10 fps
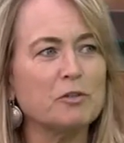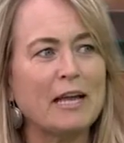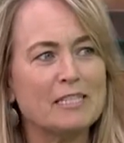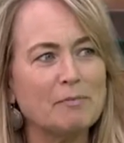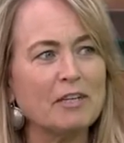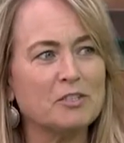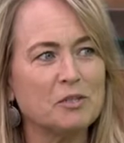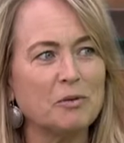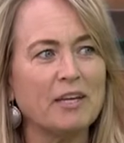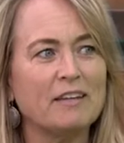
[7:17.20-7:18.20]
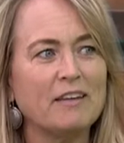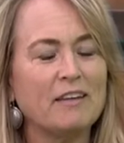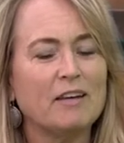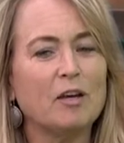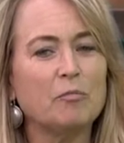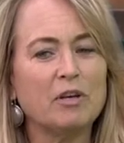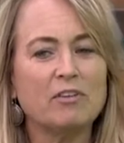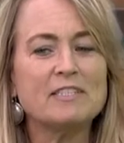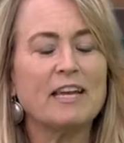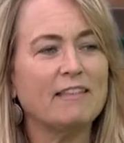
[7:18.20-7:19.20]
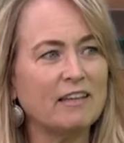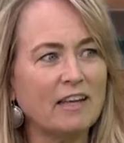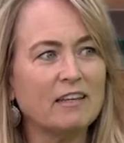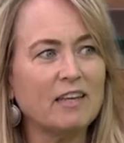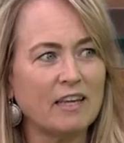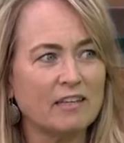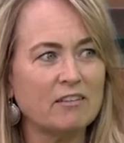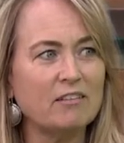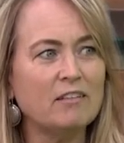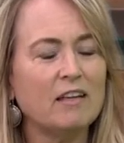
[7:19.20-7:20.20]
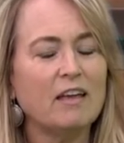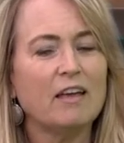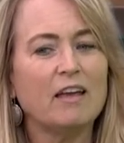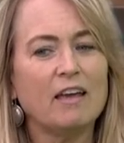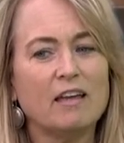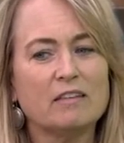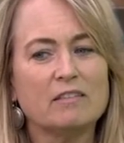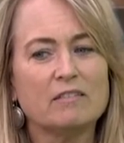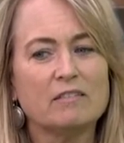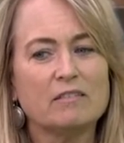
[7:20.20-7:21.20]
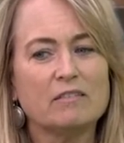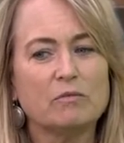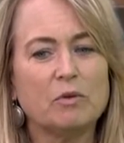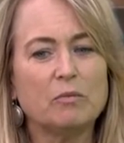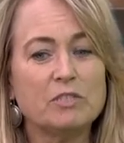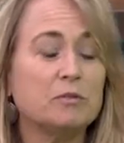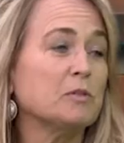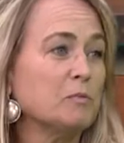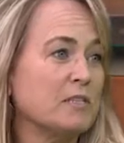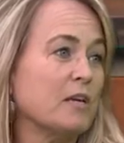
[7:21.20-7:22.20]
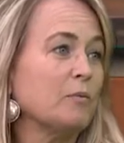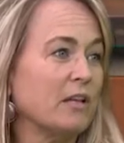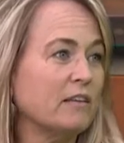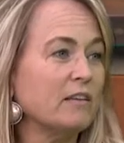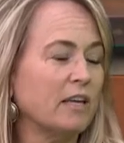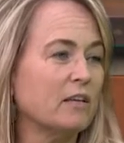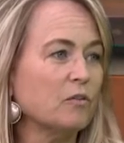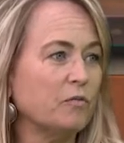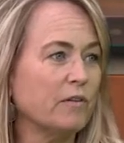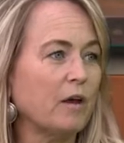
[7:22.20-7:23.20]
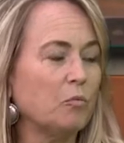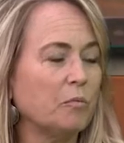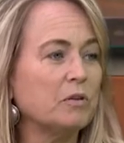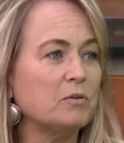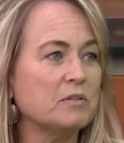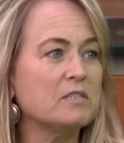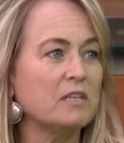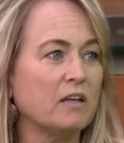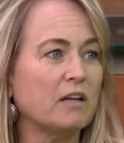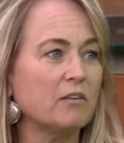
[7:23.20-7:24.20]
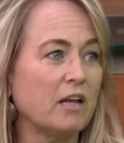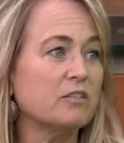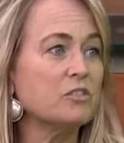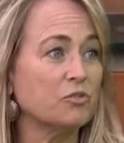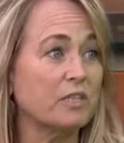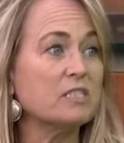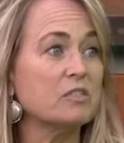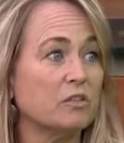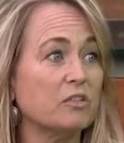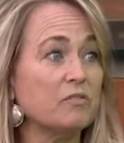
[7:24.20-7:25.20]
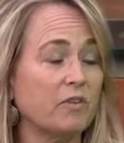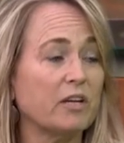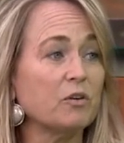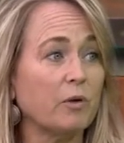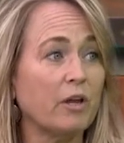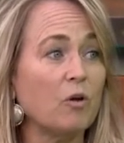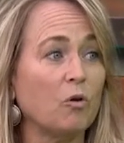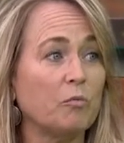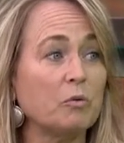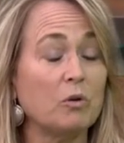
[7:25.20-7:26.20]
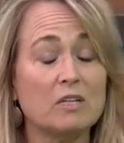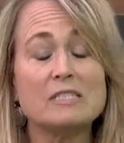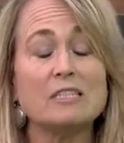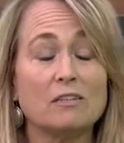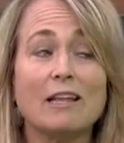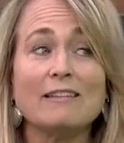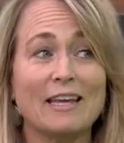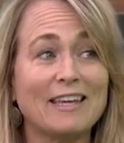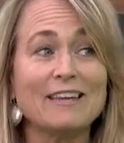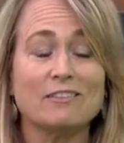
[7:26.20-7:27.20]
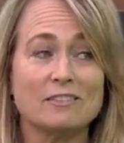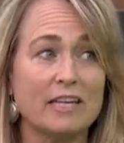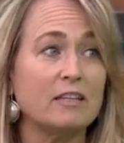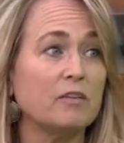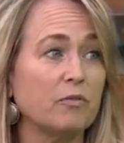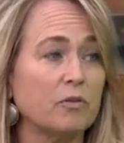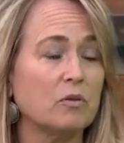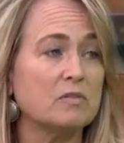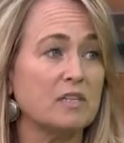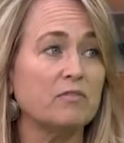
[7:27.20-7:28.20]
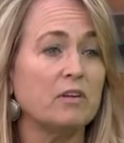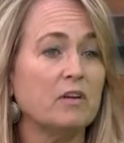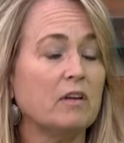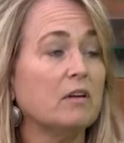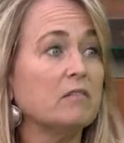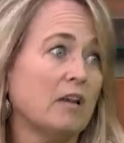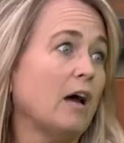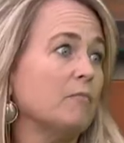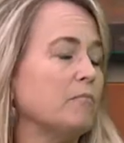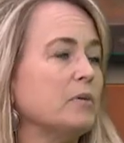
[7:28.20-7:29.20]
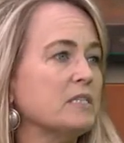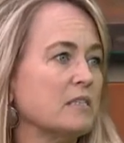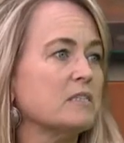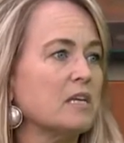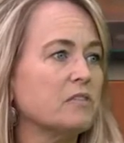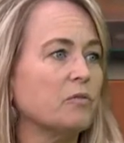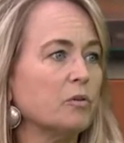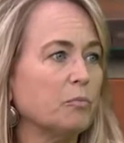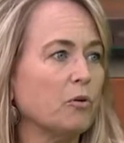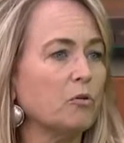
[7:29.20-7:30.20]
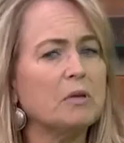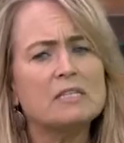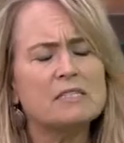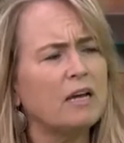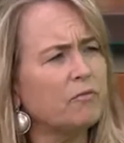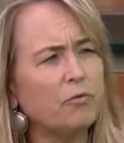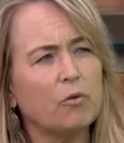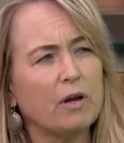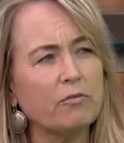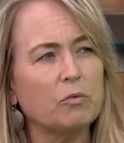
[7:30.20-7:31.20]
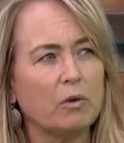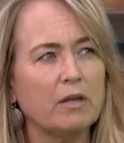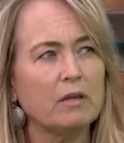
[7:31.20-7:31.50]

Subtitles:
aspect to it, but every day they light a candle, and what we do is we say we light the candle for that woman who's still out on the streets looking to find her way home, and we'll continue to light that candle daily for those that have not been successful in the program. And it's not for everyone.